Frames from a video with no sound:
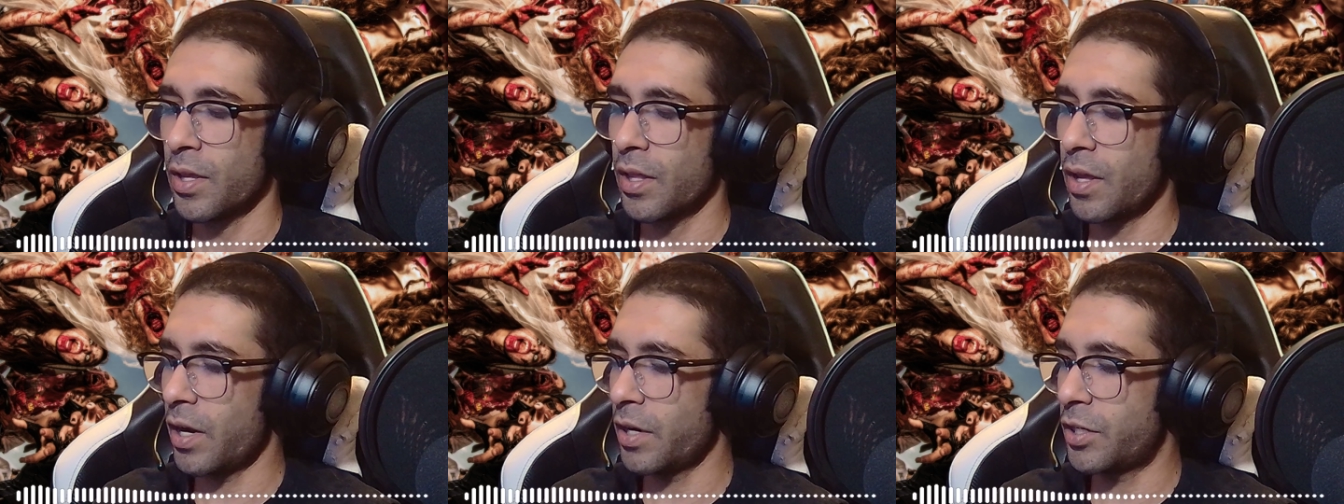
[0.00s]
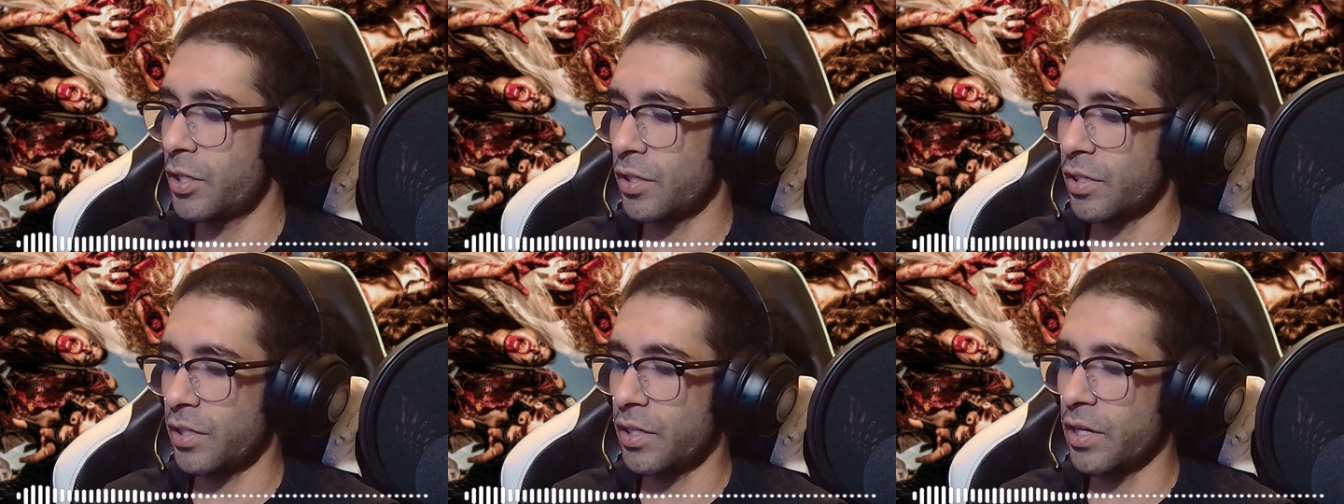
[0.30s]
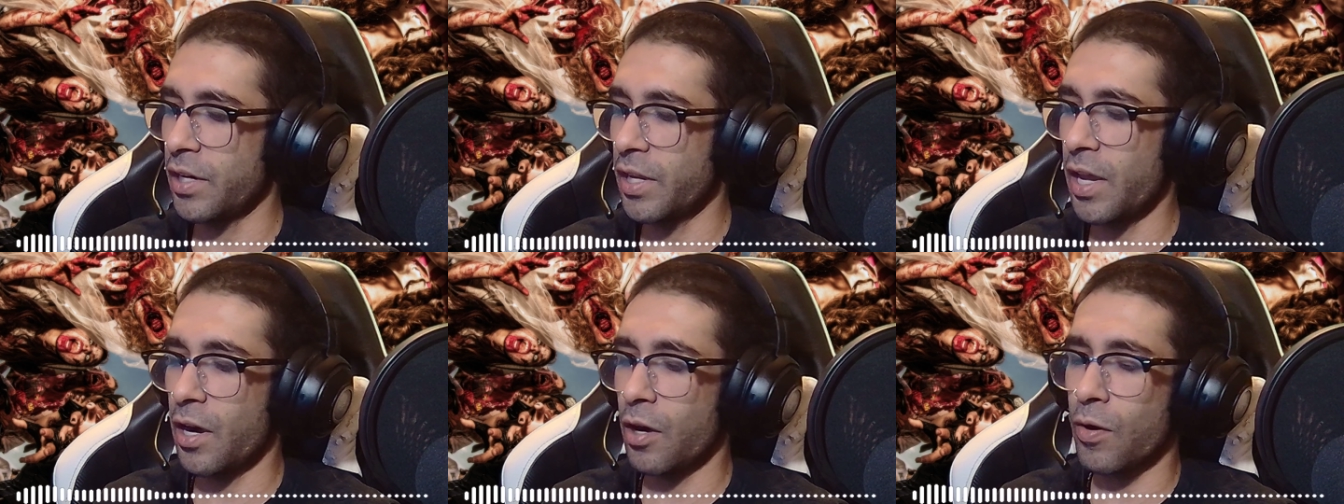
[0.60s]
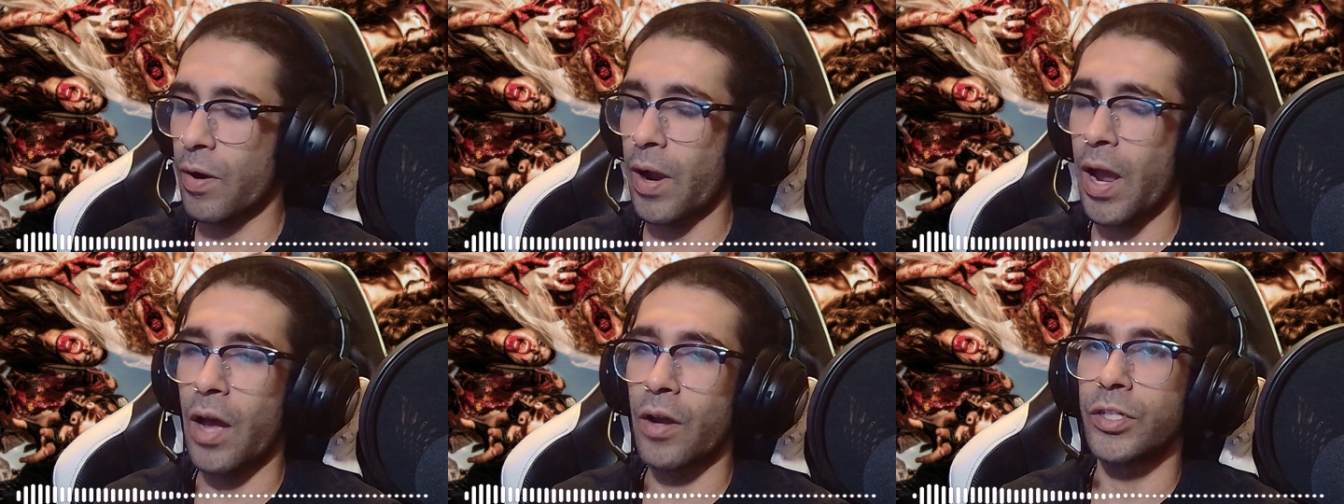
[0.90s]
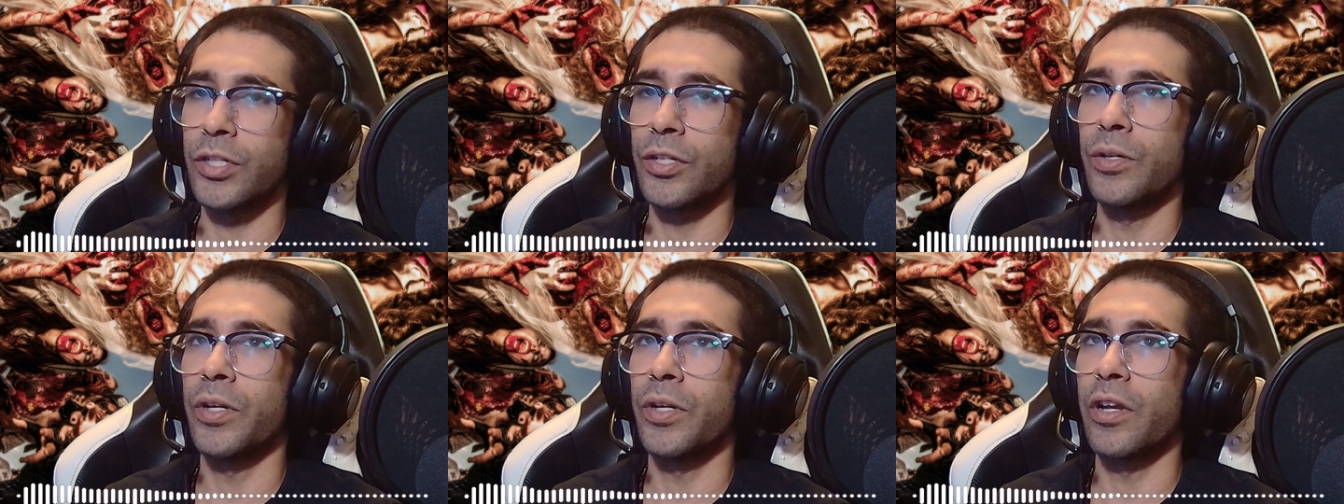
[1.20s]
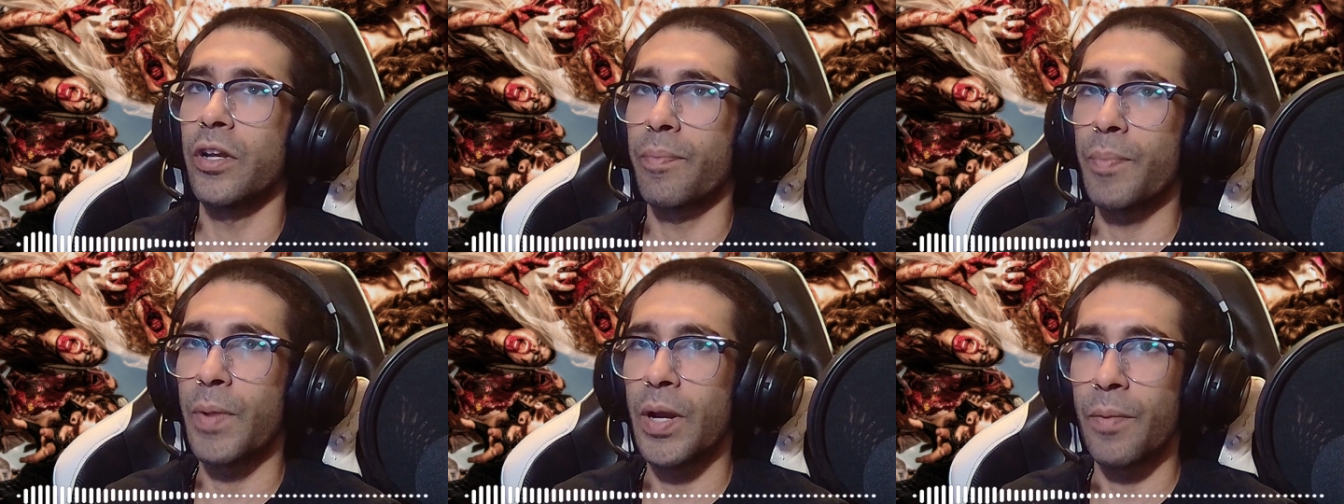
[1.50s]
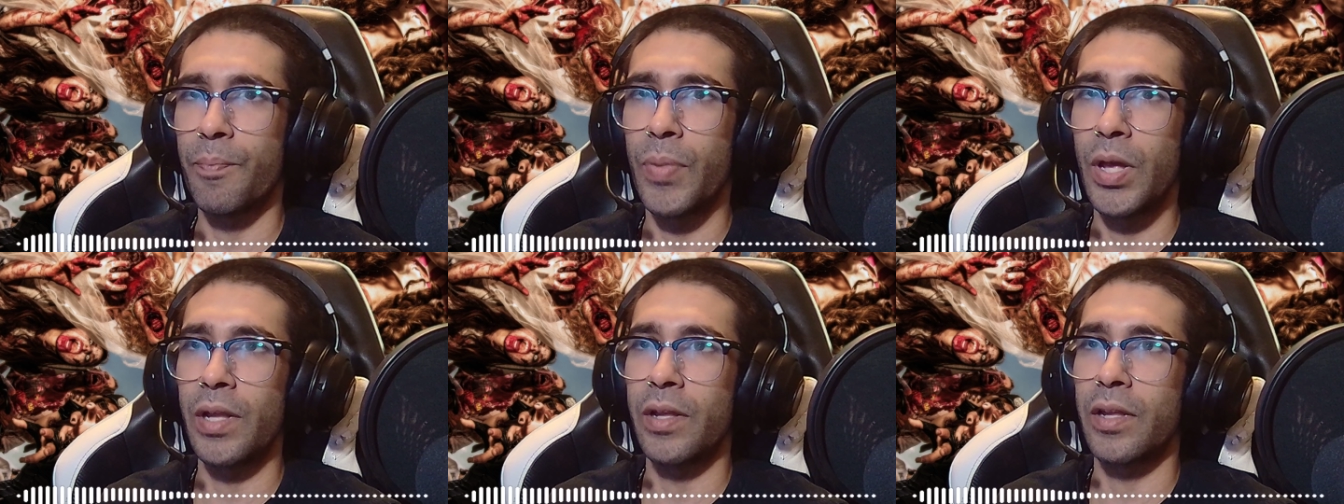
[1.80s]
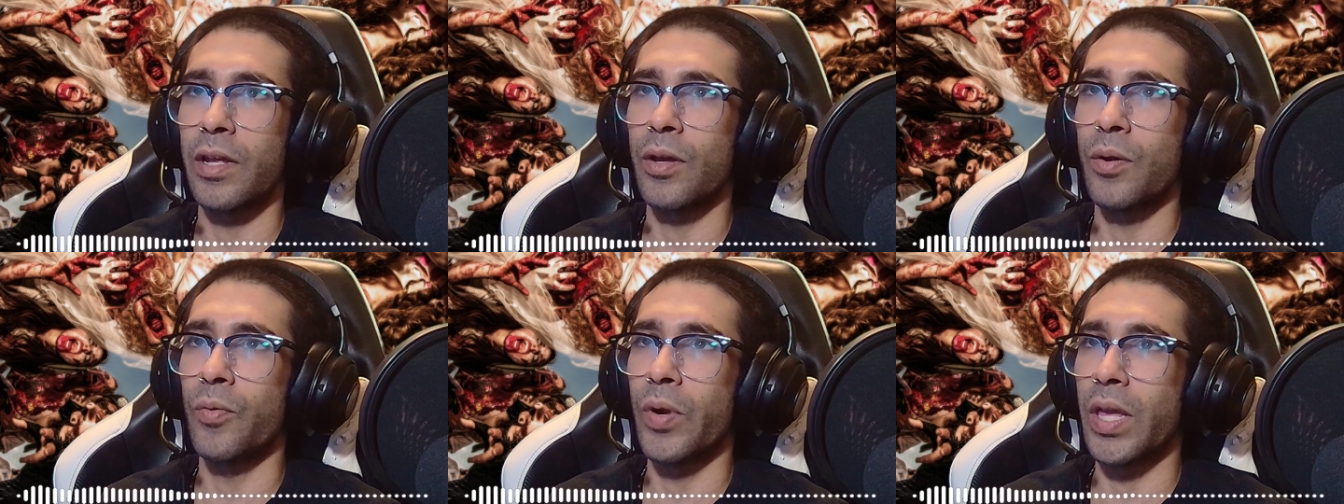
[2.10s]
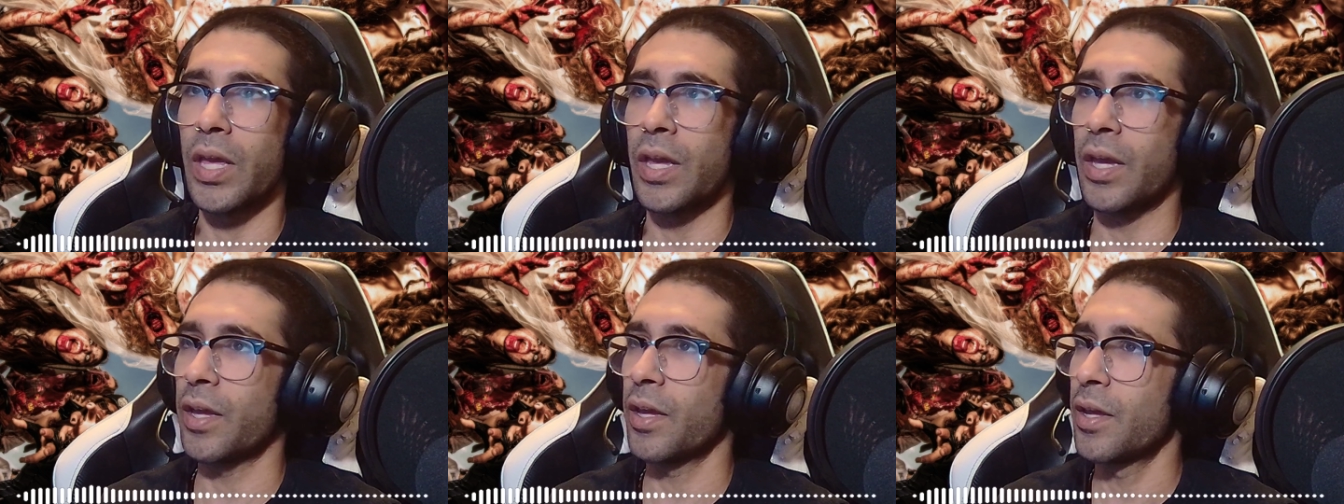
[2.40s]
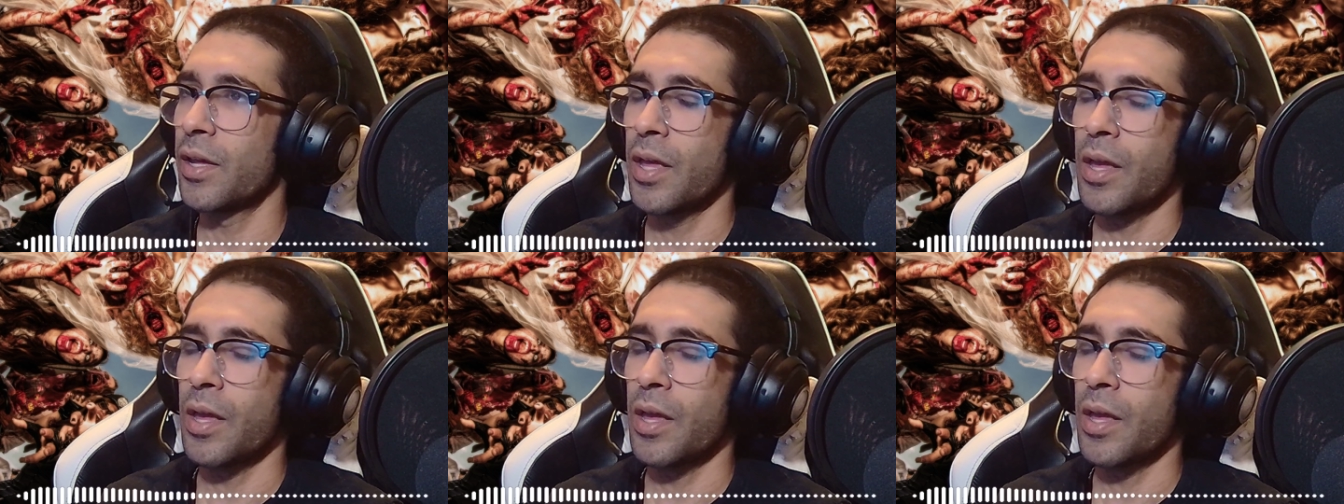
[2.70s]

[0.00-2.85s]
that I just didn't get around to it. It's been a busy week.